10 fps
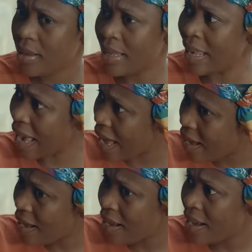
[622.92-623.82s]
Here.
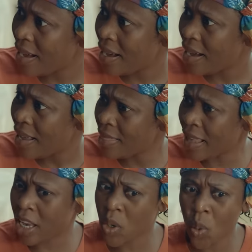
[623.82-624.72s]

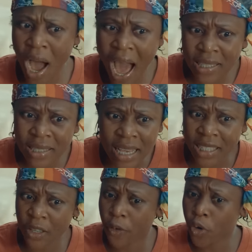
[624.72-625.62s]
Nneka, you ask
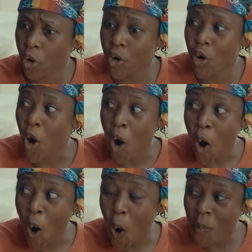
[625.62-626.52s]
as if you don't know
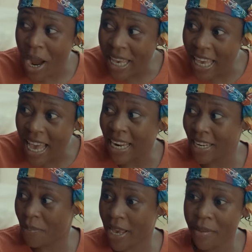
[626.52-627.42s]
Omaye
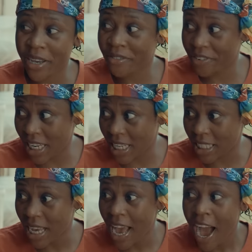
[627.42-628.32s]
and Ibaye, my
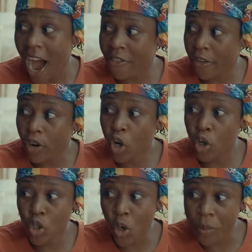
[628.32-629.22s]
village, are very
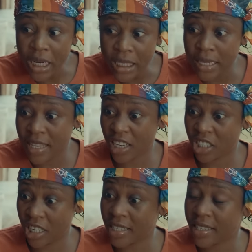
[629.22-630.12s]
close communities that
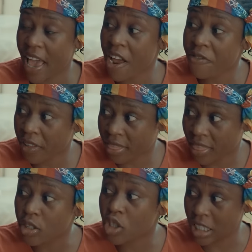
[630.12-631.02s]
shares
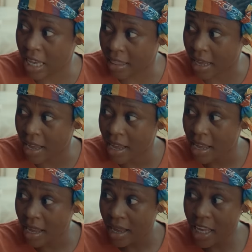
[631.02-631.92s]
everything together,
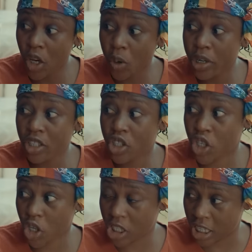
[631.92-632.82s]
including
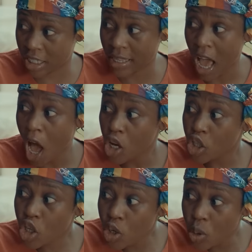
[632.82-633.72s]
churches,
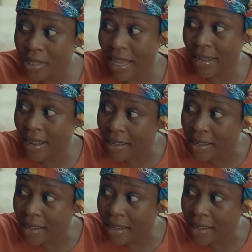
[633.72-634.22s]
schools, and